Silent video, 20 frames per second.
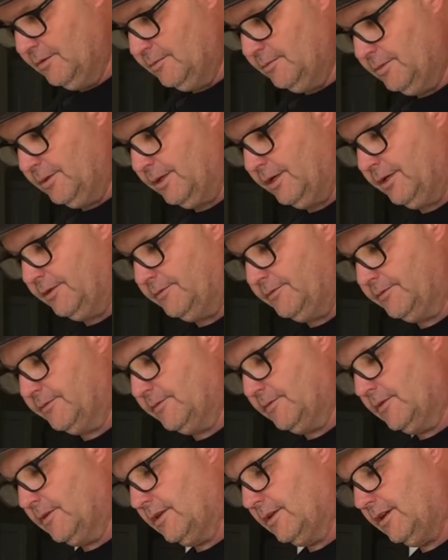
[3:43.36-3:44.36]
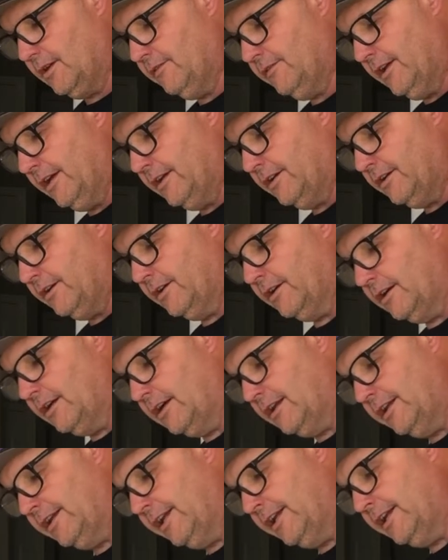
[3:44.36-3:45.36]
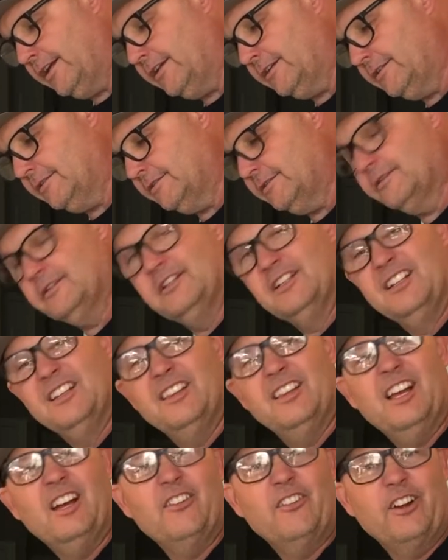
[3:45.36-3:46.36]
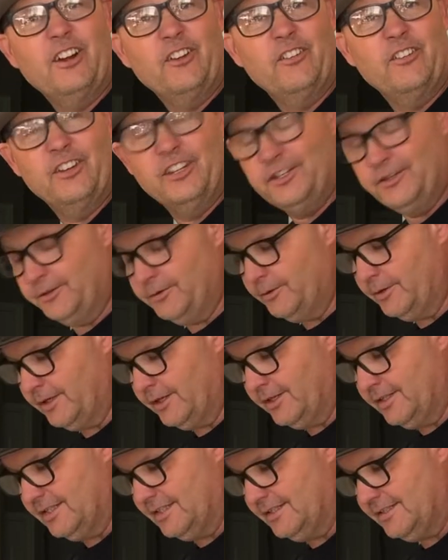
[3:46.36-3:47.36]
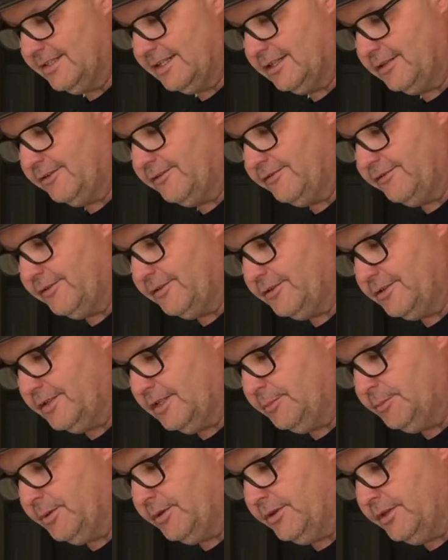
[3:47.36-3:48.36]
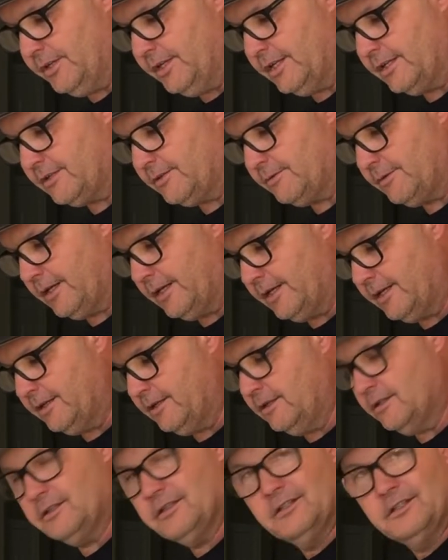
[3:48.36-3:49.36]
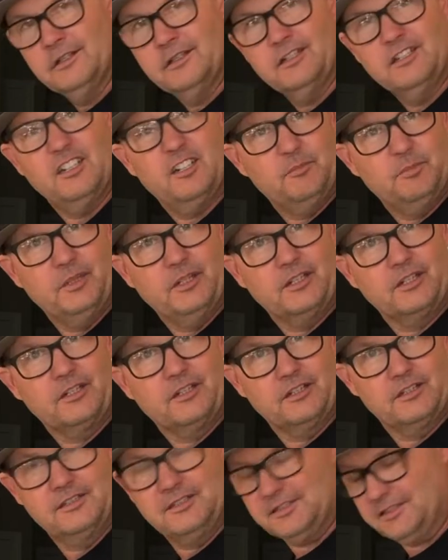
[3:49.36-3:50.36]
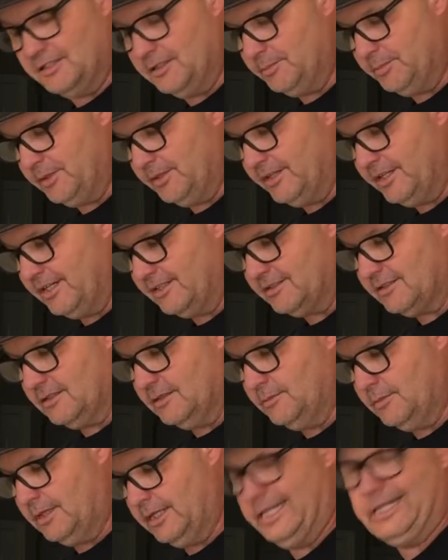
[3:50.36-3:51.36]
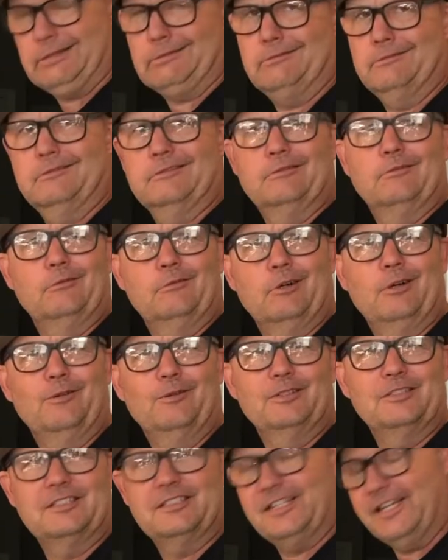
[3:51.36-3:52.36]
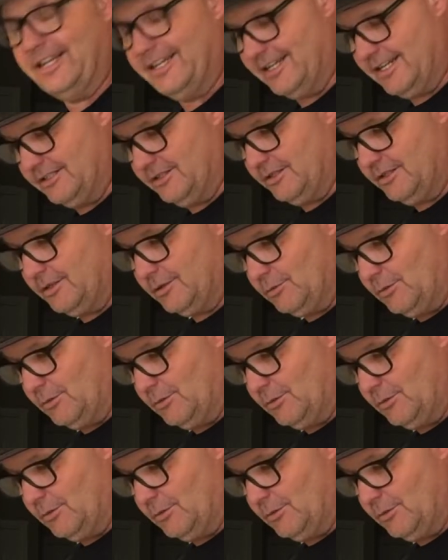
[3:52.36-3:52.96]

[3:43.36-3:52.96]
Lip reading: but give that a good cleaning. That way when you take your first sip on the next ride, it'll be a good sip and not some like, what was that I just